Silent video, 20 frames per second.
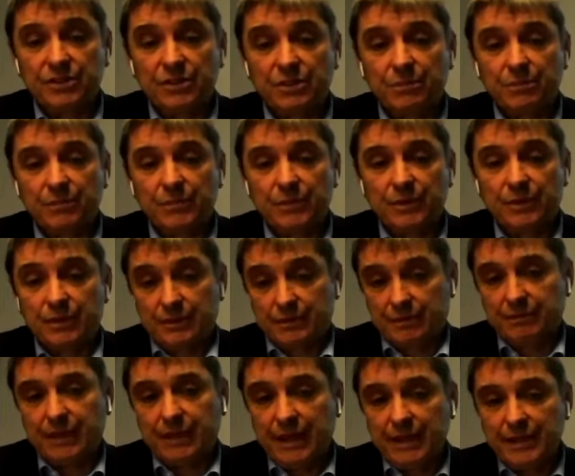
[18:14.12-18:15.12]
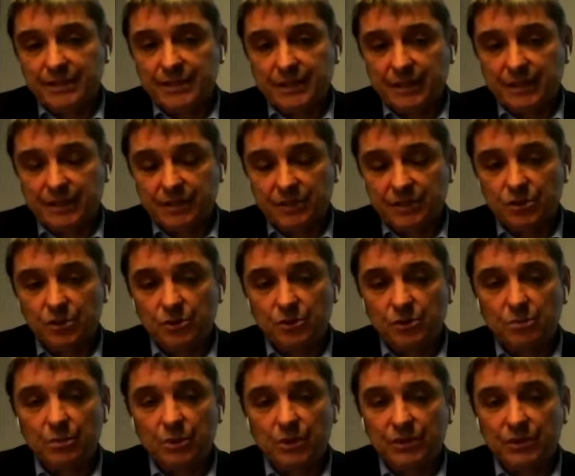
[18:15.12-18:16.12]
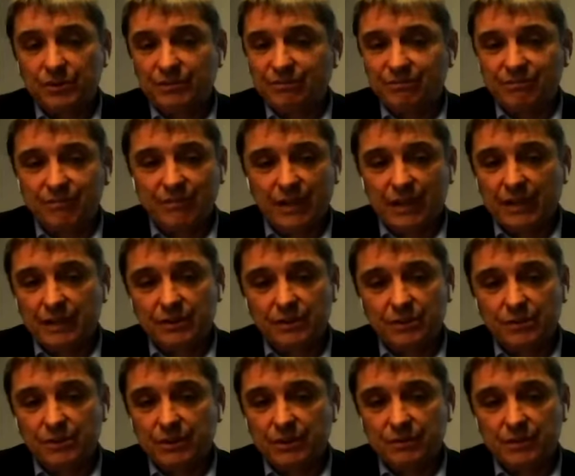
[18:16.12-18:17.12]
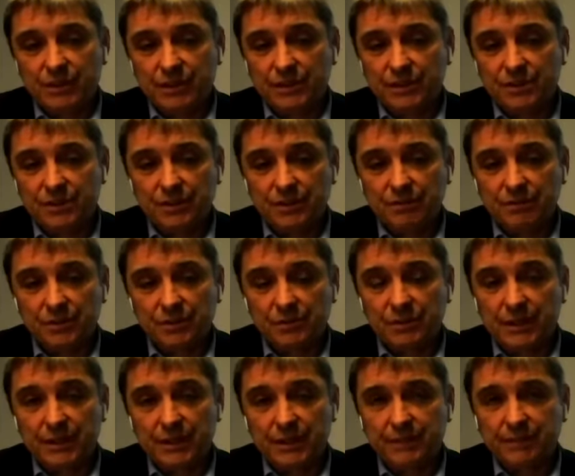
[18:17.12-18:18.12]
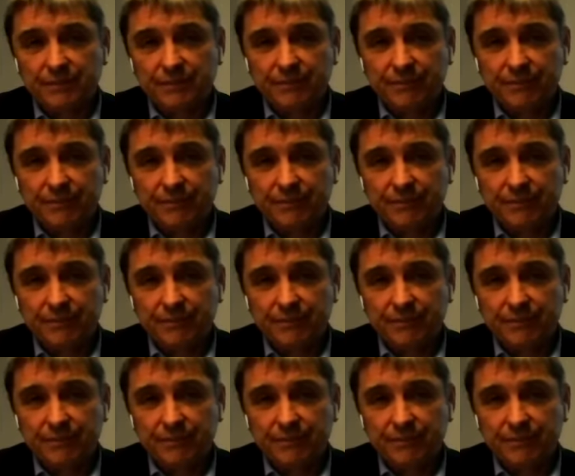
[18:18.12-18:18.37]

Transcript: some exiting too, but I don't have any strong view on that.